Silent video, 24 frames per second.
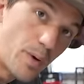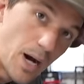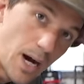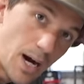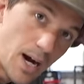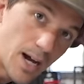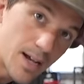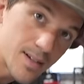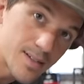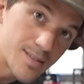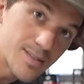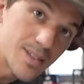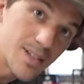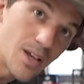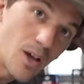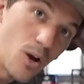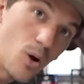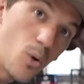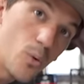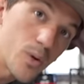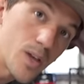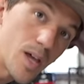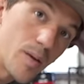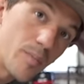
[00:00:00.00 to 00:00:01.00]
box, the
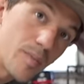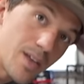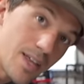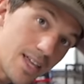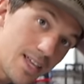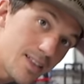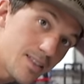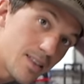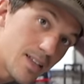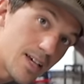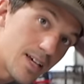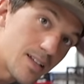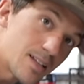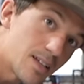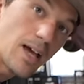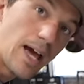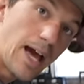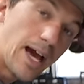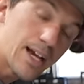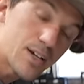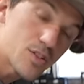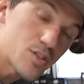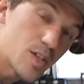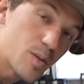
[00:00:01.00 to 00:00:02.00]
OEM inlet
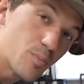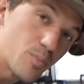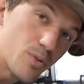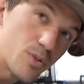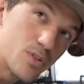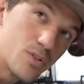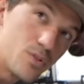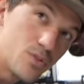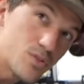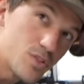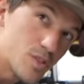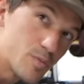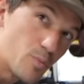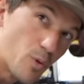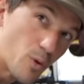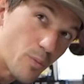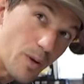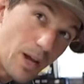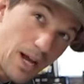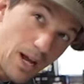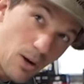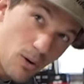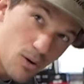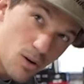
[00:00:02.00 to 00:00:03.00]
actually produces more
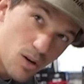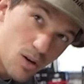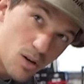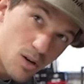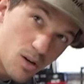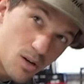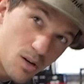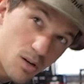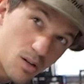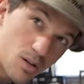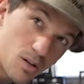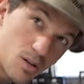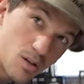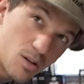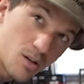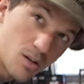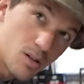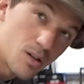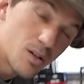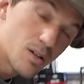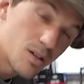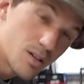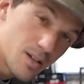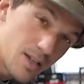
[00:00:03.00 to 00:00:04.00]
power. Yeah, it
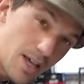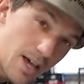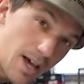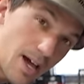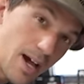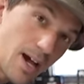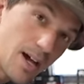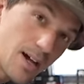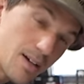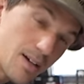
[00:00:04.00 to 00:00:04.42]
performs yeah,